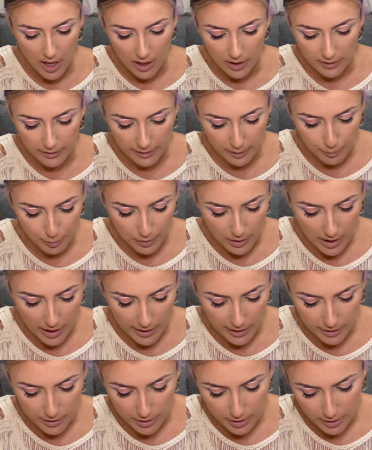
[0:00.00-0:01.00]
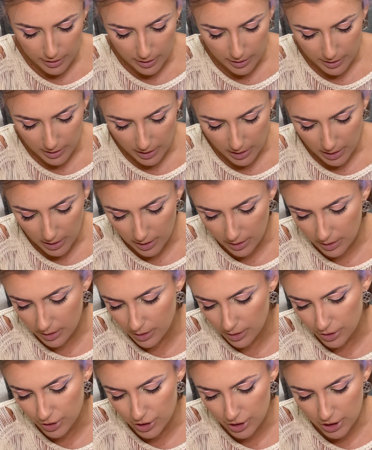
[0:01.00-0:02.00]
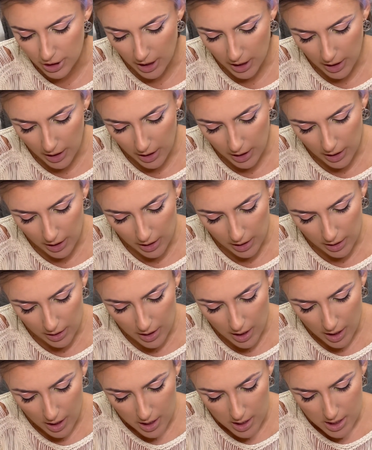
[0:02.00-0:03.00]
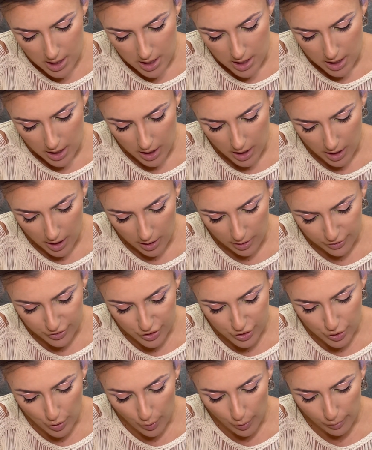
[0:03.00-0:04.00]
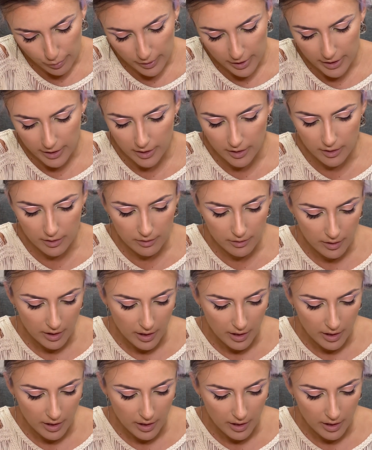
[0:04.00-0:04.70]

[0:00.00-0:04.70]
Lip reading: lip liner in the shade So Rare.